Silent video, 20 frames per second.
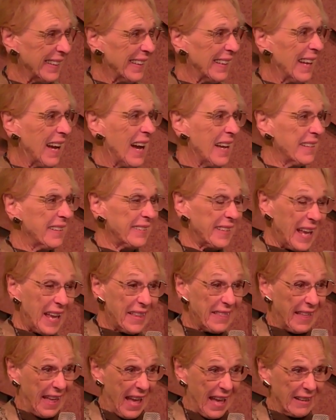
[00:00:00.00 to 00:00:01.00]
I say
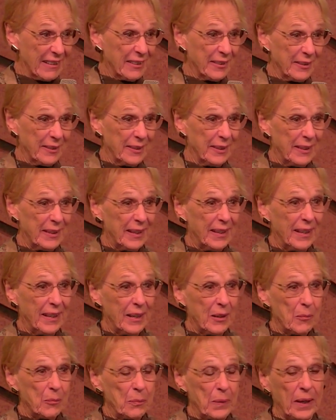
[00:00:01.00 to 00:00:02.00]
that
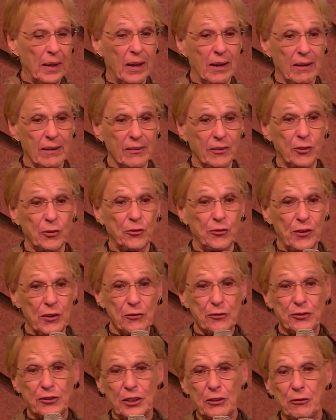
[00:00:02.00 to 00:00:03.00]
because
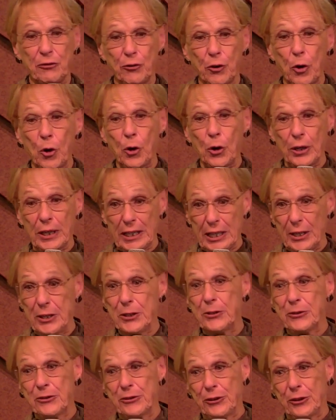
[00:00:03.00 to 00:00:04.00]
54
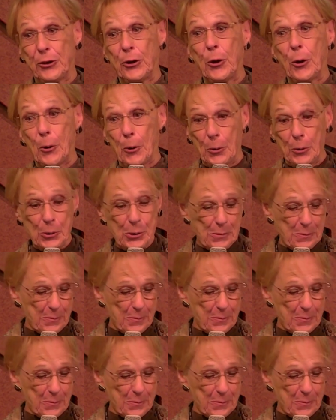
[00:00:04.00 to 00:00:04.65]
years ago,